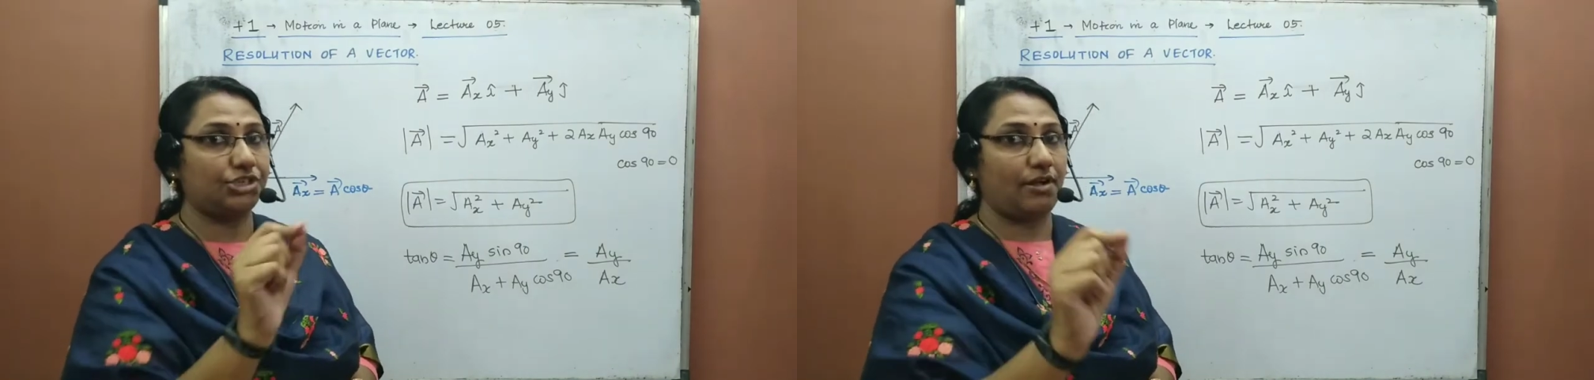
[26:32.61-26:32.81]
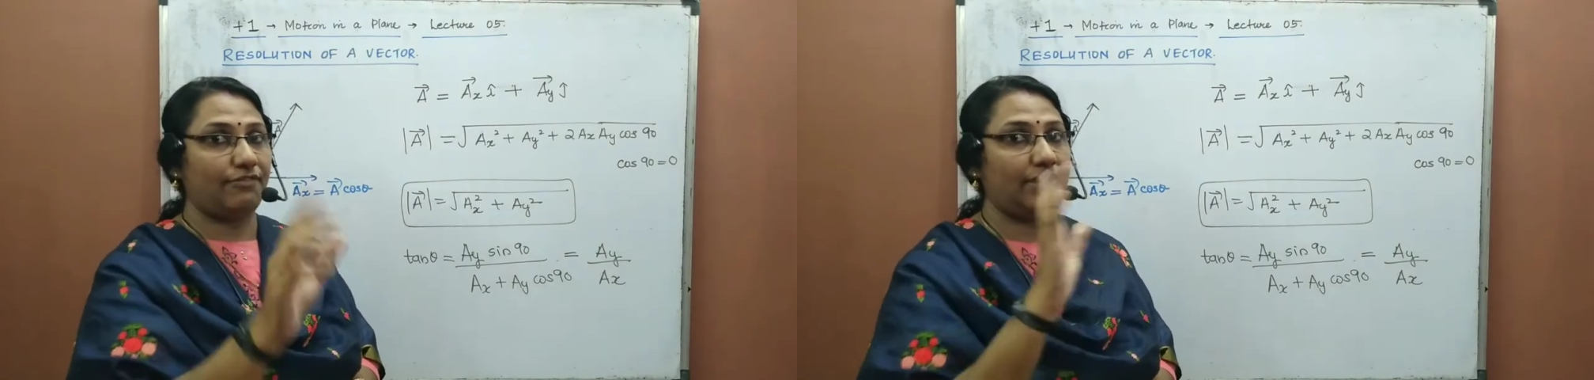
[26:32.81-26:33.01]

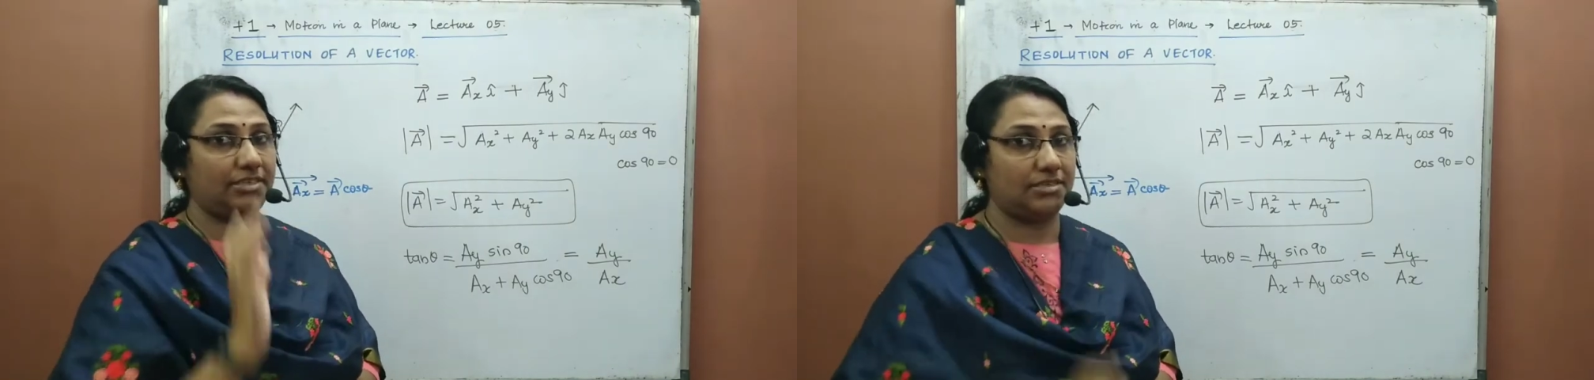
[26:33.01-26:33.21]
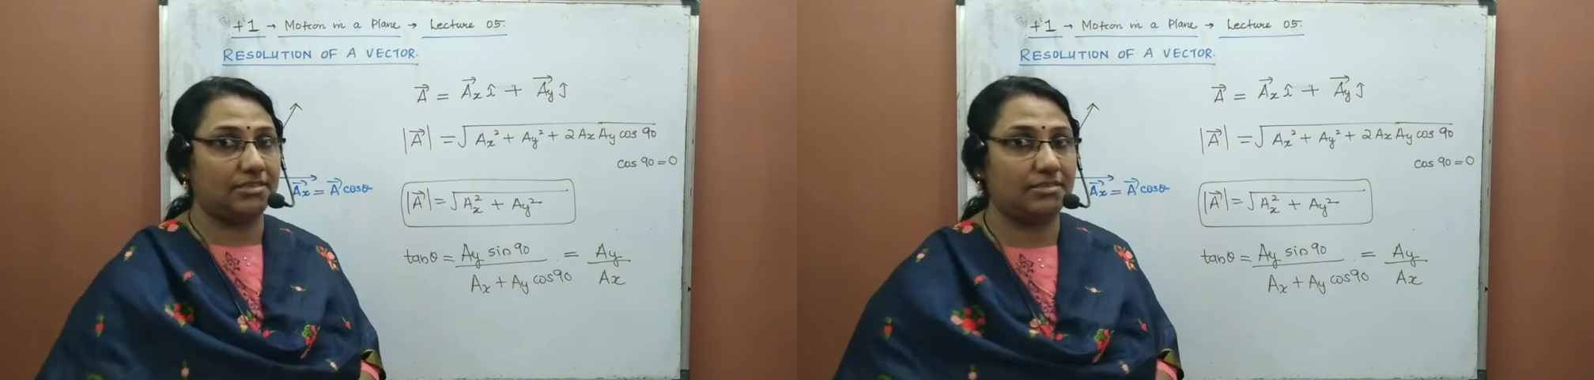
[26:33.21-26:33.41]
of
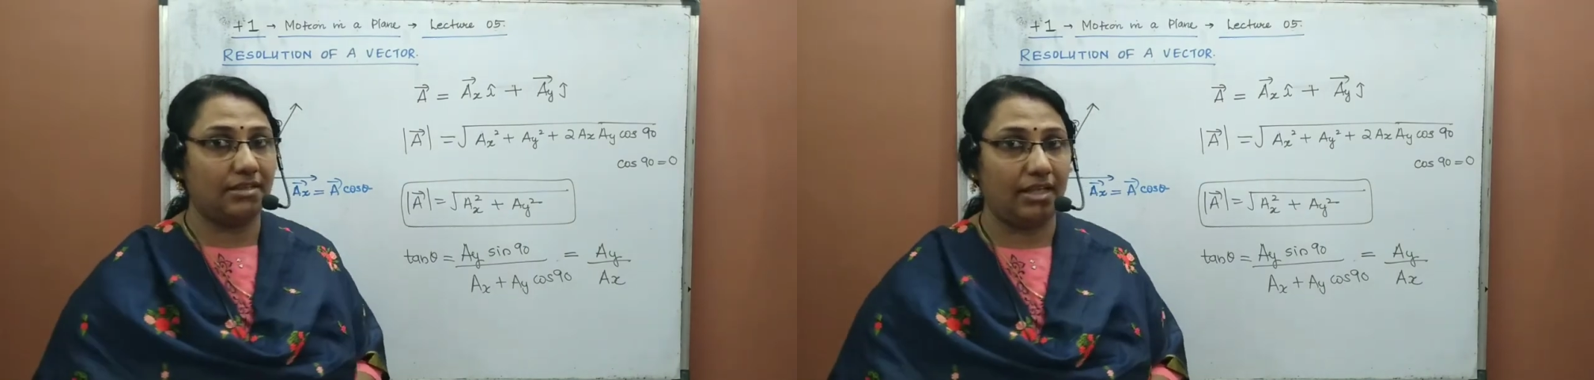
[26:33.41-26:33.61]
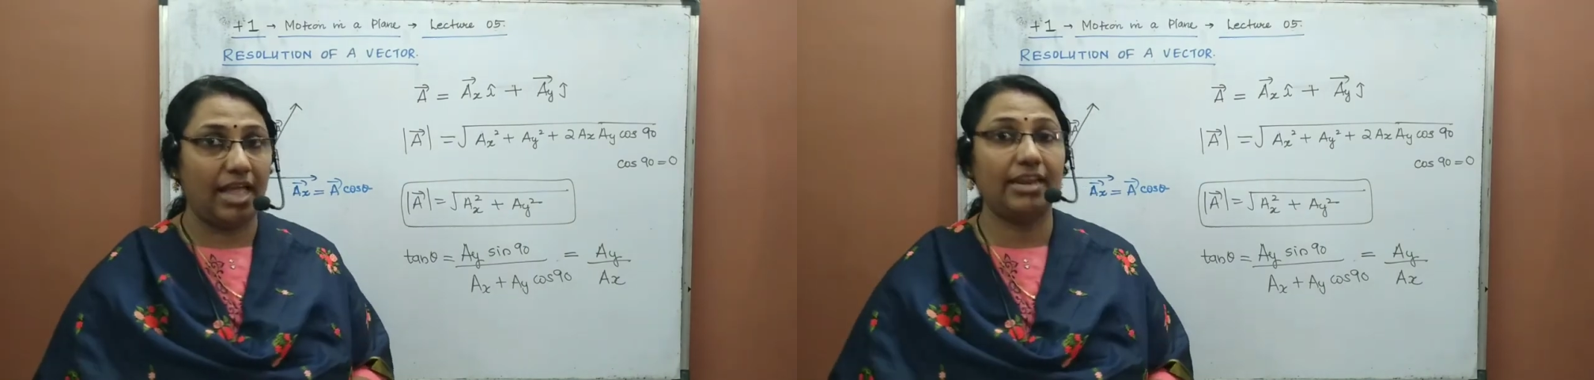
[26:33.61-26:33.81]
vectors,
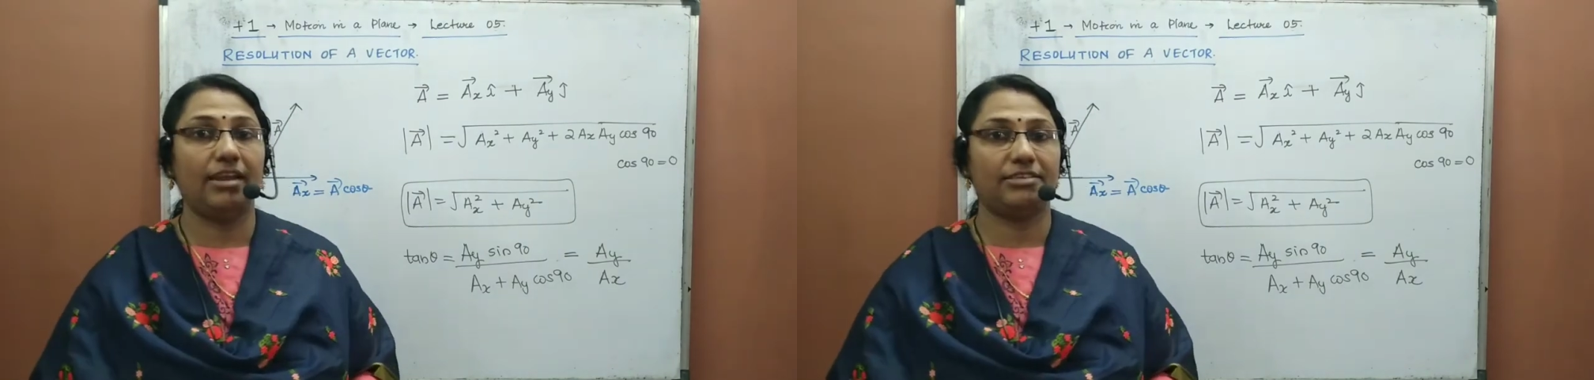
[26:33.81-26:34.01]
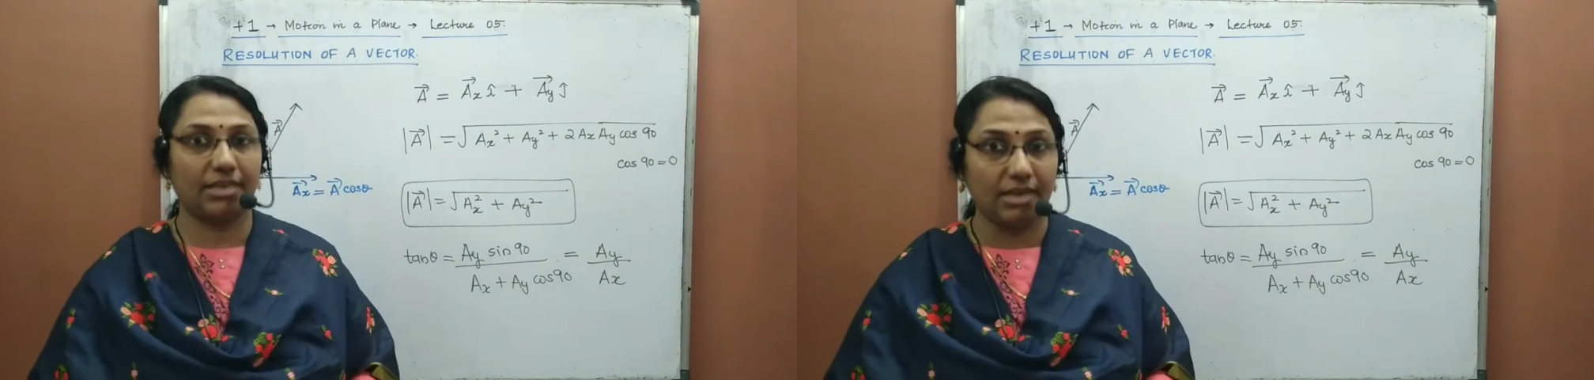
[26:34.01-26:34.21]

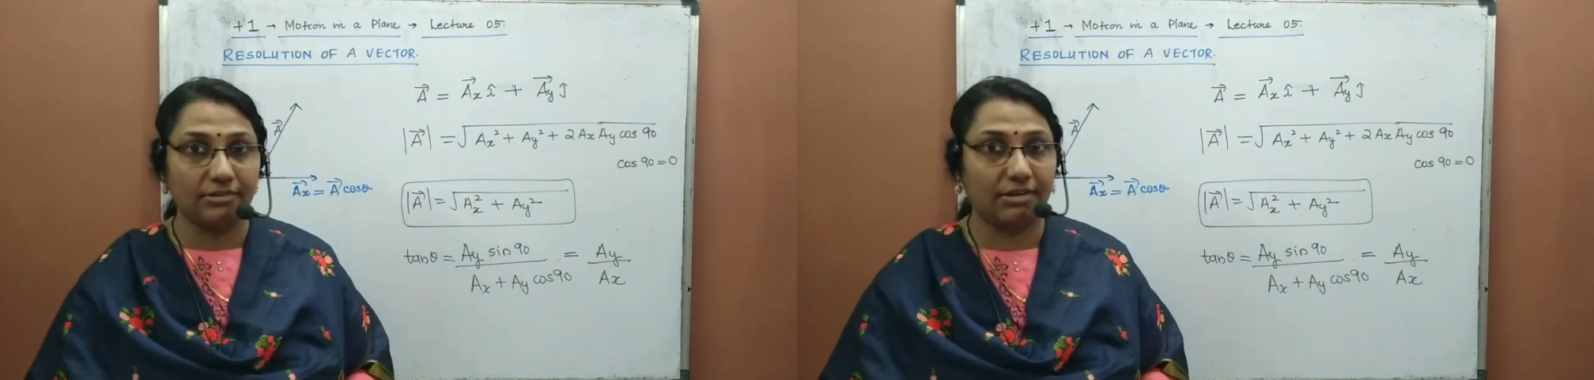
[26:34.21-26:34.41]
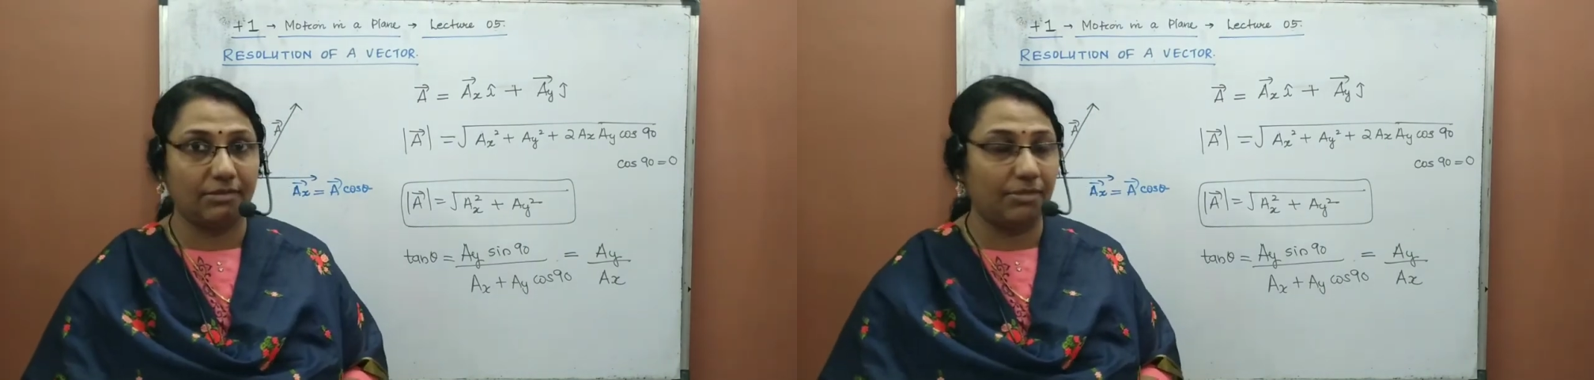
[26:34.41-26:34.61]
analytical
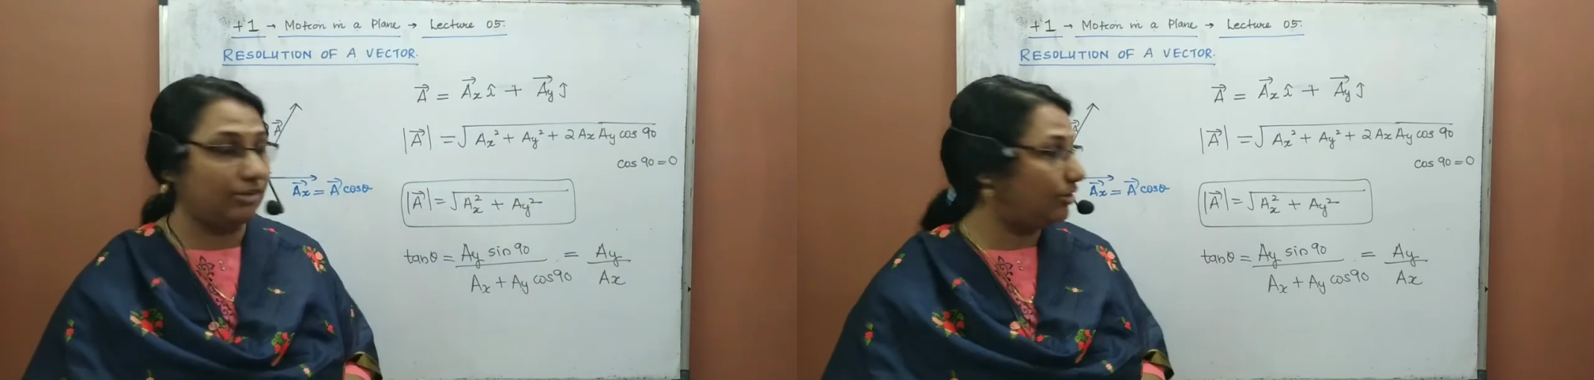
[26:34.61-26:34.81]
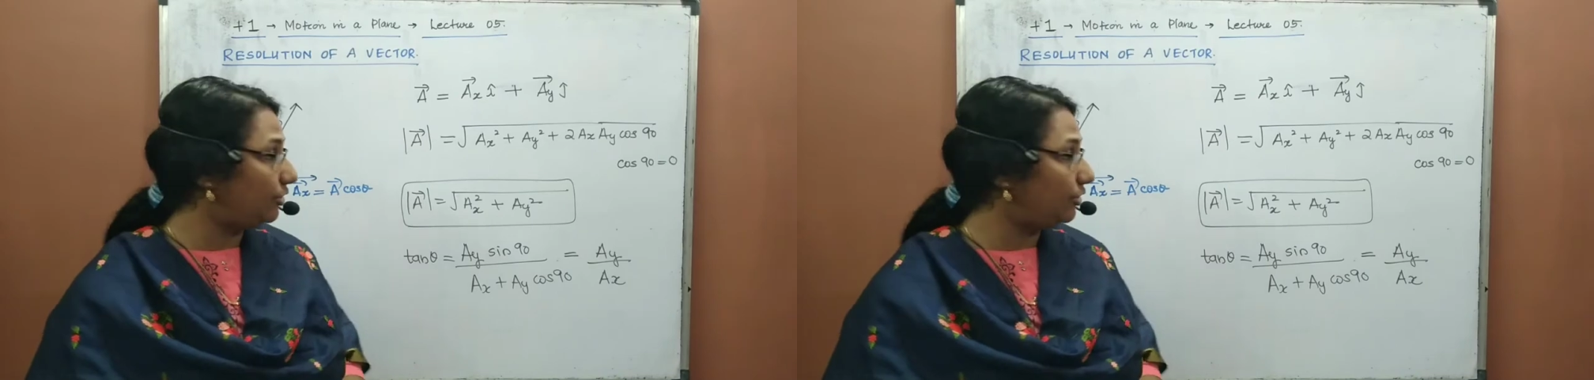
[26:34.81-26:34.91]
treatment.